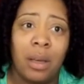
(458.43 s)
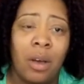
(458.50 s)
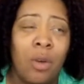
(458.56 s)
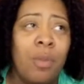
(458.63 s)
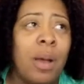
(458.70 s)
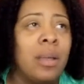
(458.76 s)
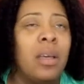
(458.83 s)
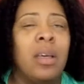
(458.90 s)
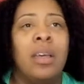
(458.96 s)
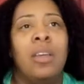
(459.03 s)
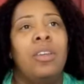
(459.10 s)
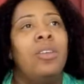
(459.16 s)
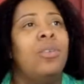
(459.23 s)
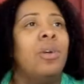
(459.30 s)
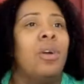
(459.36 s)
Oh my God.
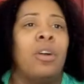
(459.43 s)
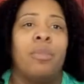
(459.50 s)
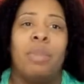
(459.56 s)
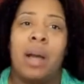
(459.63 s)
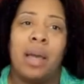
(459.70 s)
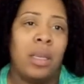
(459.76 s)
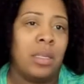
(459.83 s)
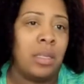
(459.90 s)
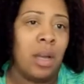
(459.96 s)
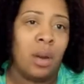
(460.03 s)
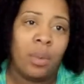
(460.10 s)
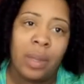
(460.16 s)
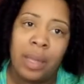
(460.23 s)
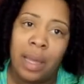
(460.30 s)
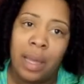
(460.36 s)
You know, her body is
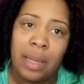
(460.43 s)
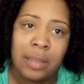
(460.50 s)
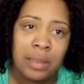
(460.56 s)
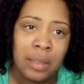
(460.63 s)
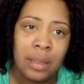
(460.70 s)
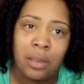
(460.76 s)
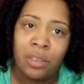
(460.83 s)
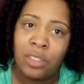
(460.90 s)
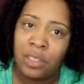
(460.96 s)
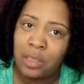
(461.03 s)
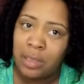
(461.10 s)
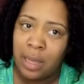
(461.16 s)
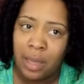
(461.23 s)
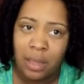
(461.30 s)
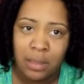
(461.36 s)
already God sent. She's a
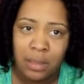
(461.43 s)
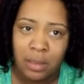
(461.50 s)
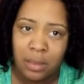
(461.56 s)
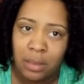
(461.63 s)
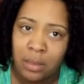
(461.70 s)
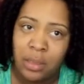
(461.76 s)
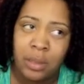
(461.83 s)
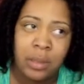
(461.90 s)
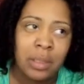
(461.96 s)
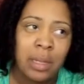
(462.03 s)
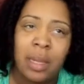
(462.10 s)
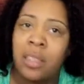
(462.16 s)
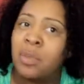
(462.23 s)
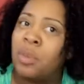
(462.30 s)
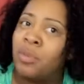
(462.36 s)
dancer. She's a
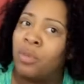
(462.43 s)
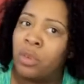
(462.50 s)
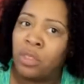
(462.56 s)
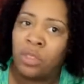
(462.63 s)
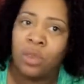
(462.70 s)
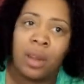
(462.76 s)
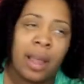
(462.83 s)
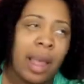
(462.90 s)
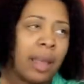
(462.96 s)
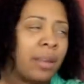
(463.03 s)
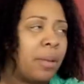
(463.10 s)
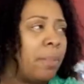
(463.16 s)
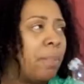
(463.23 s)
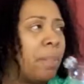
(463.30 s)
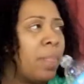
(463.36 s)
dancer before she started acting.